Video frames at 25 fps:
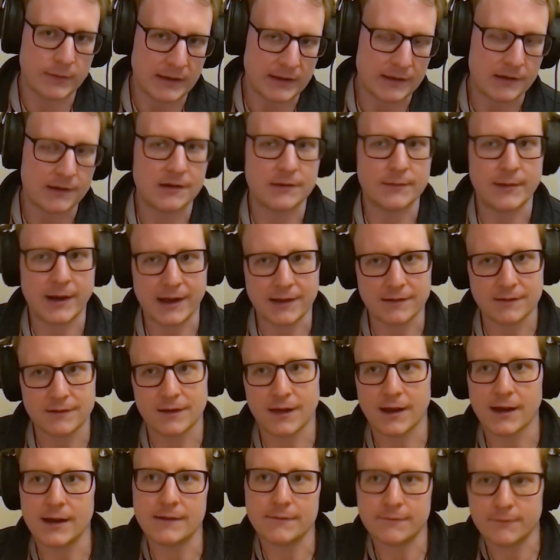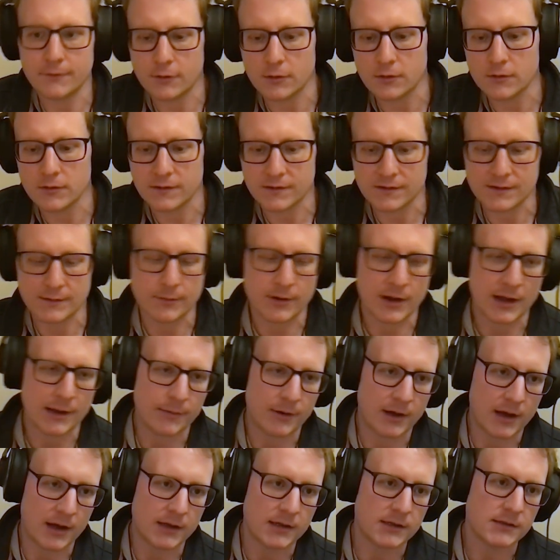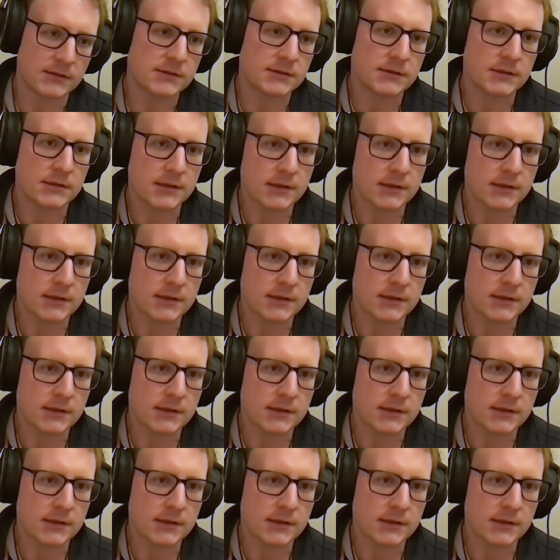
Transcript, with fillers: be the demand side for the supply partners.